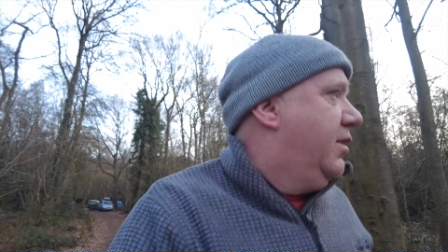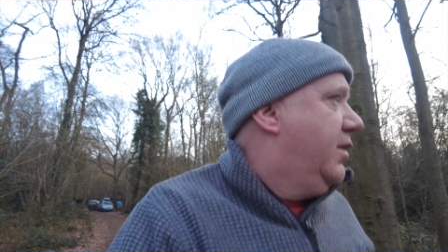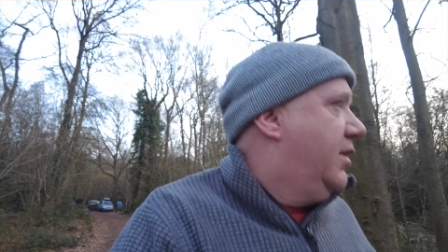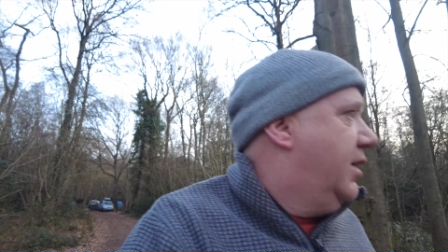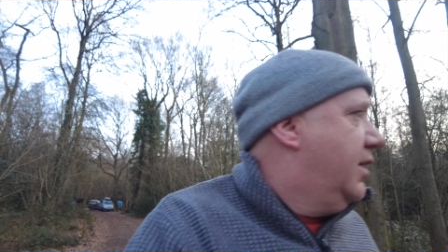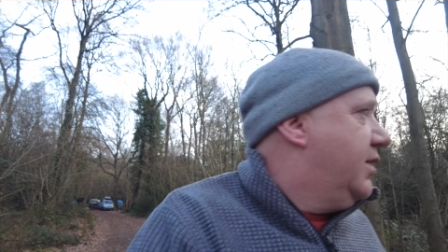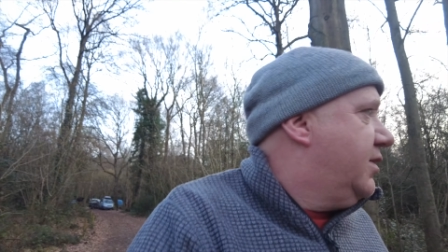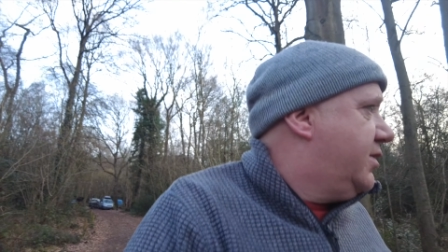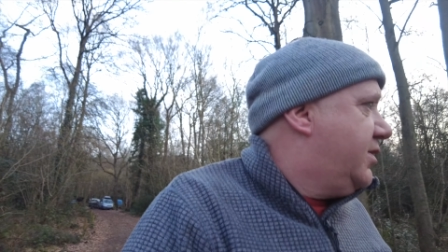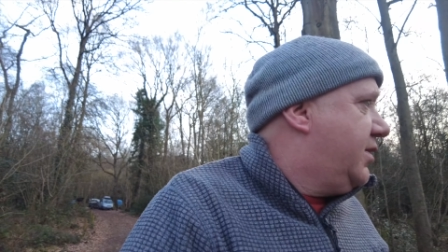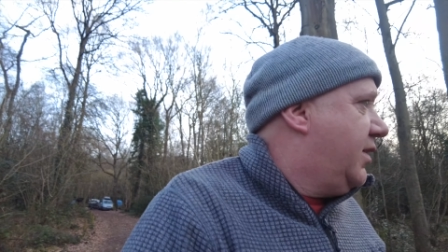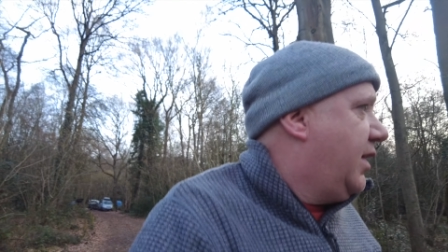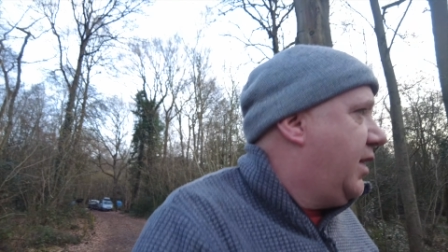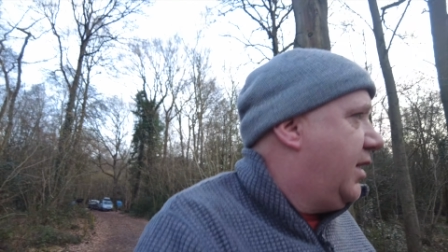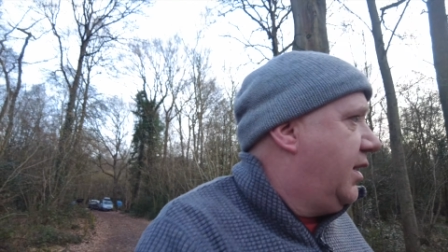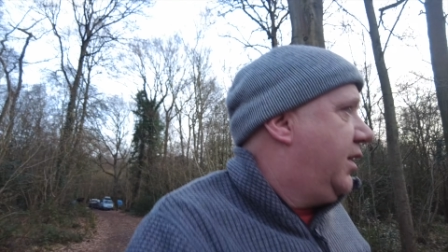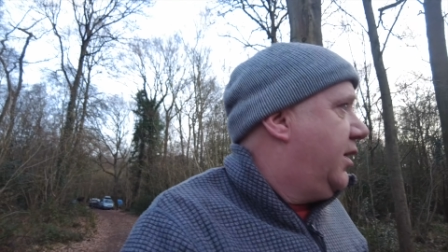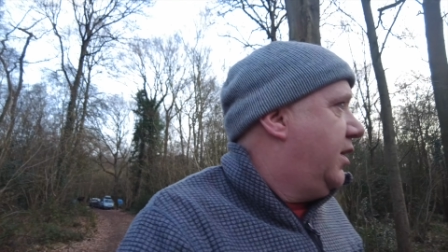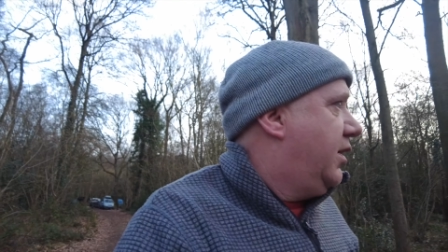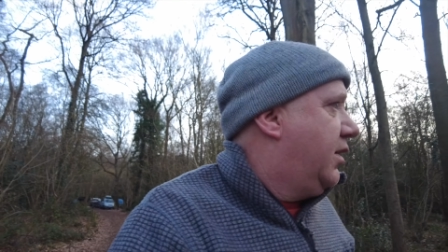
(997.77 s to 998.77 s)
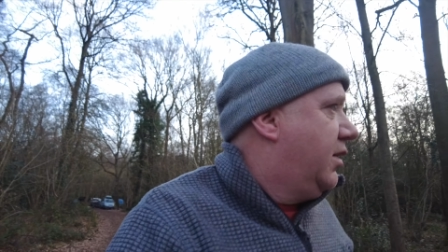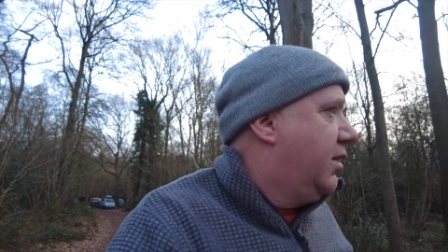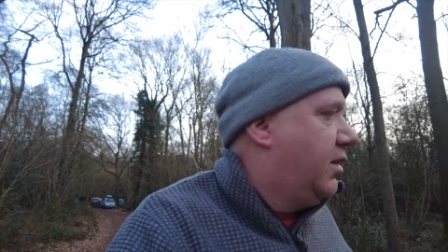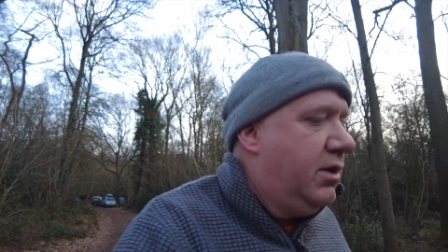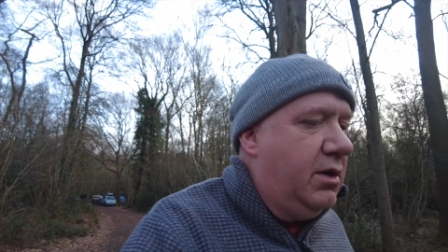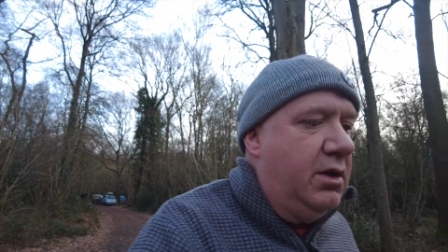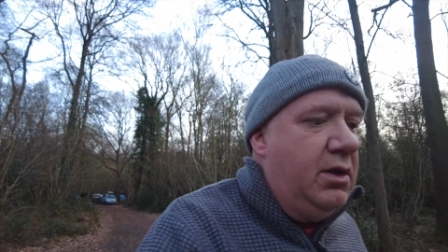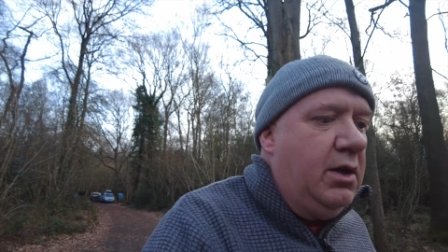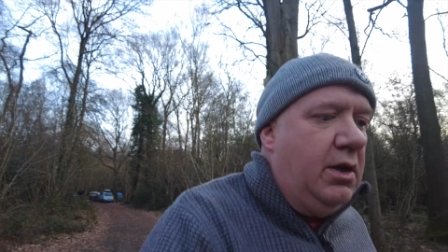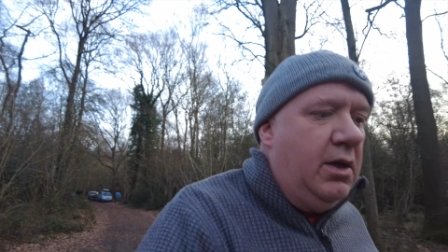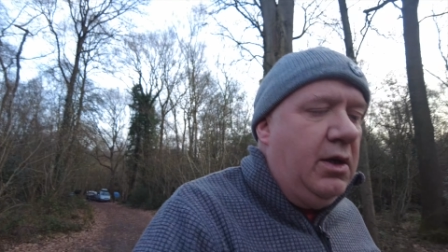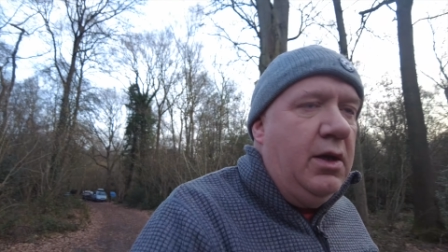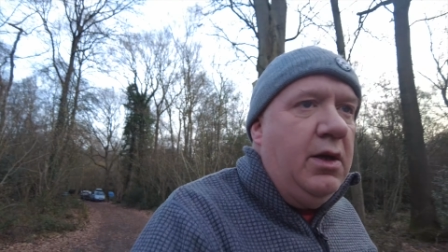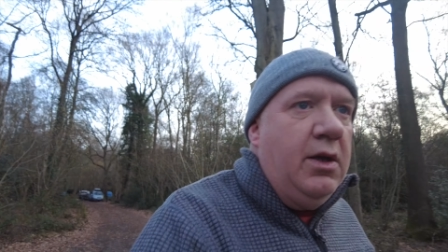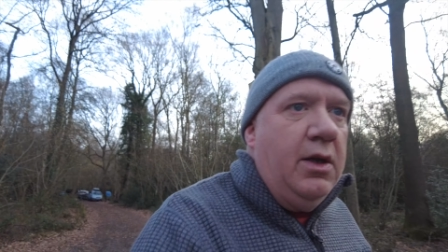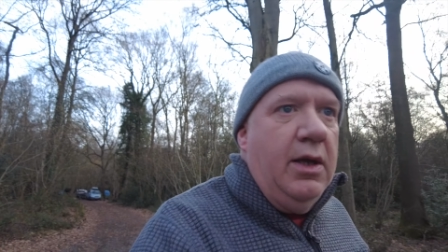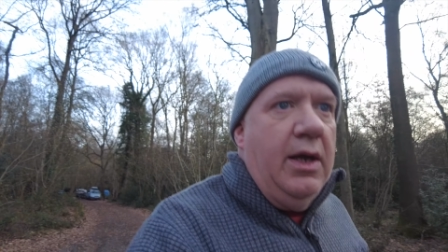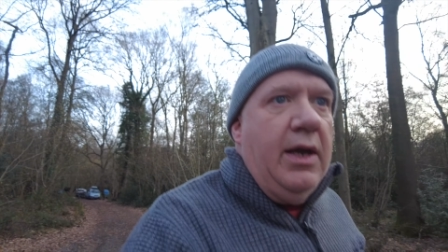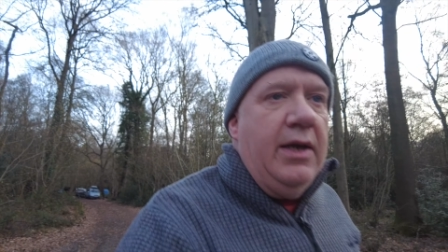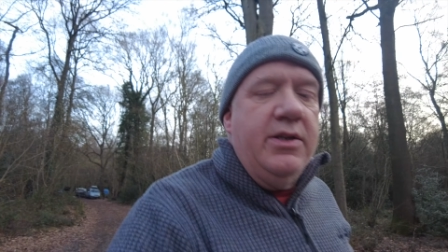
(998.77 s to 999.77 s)
There's a
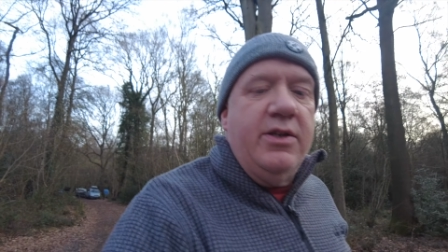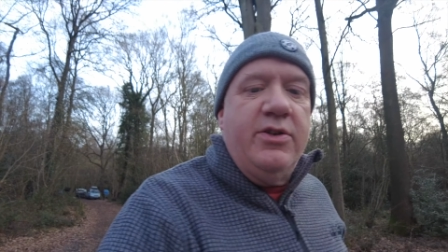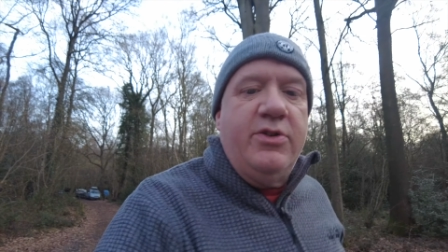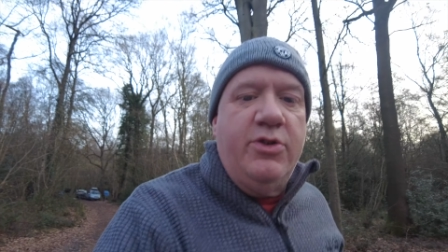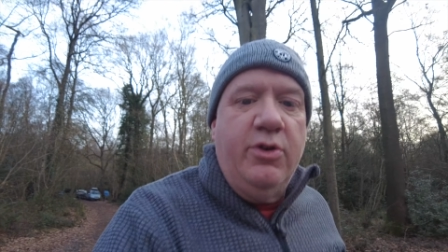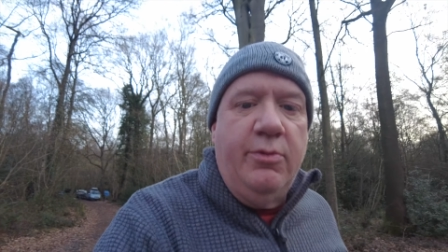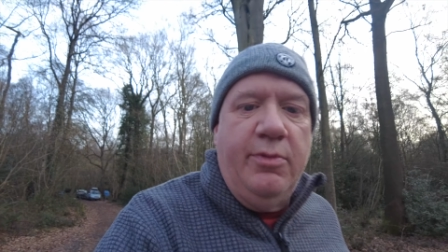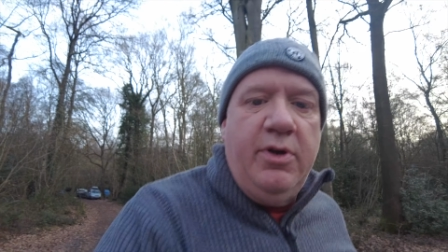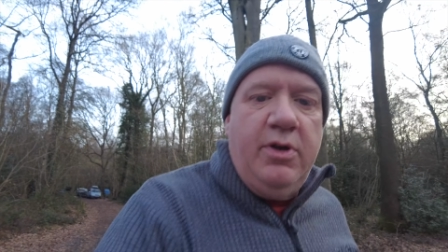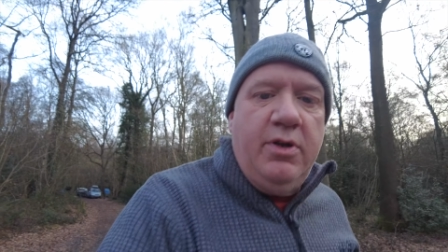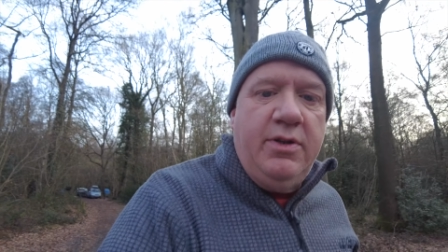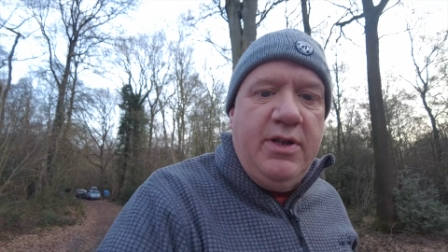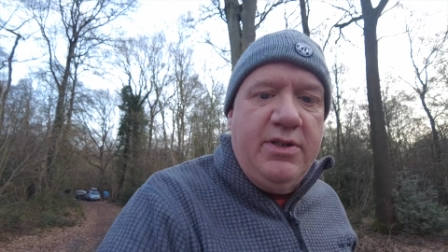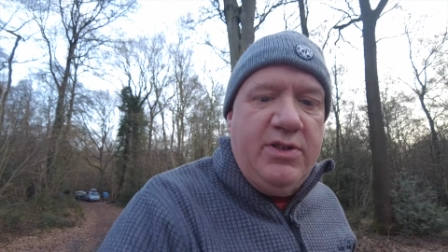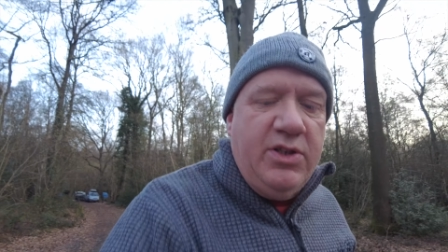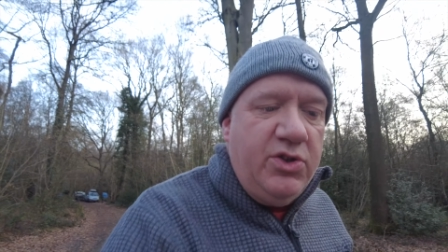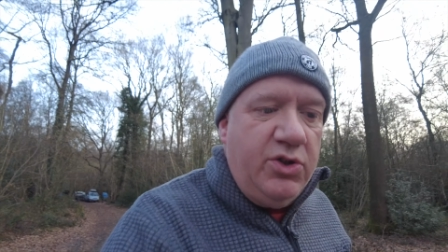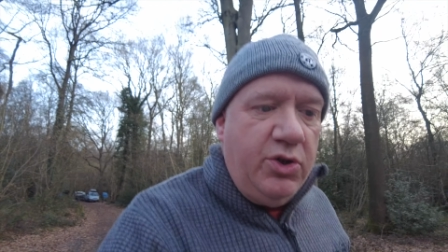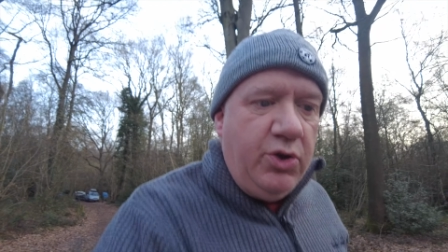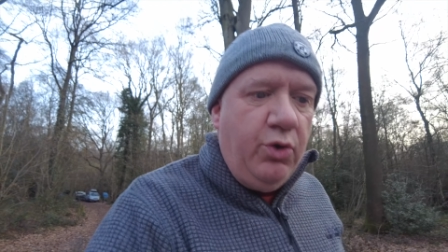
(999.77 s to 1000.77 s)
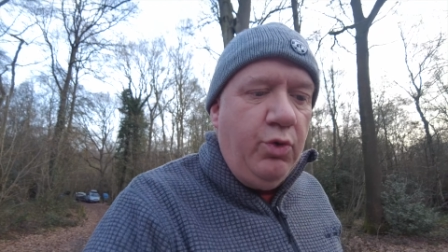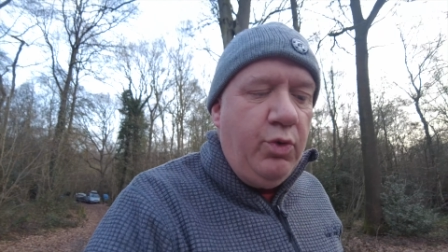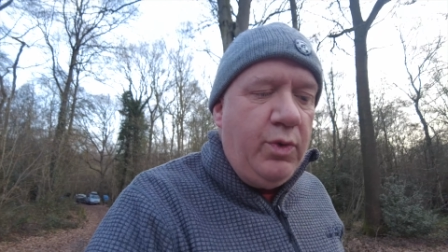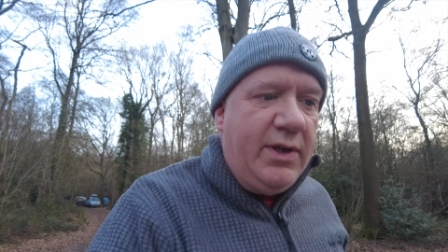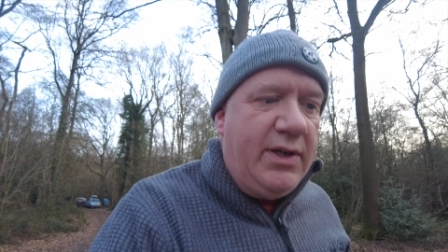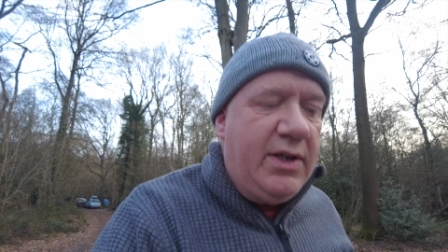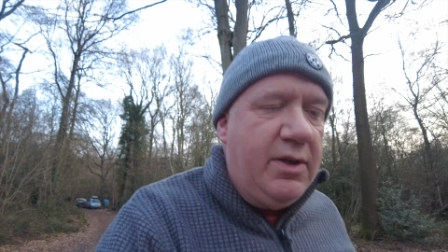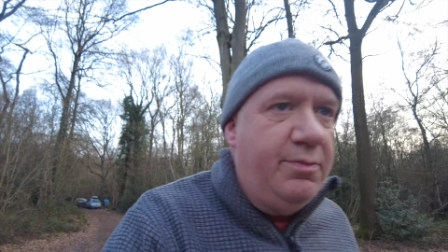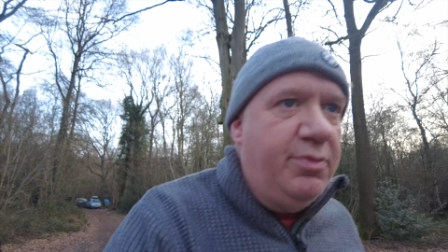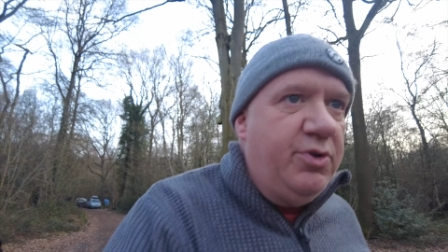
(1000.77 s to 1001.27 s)
in the summer there's a two week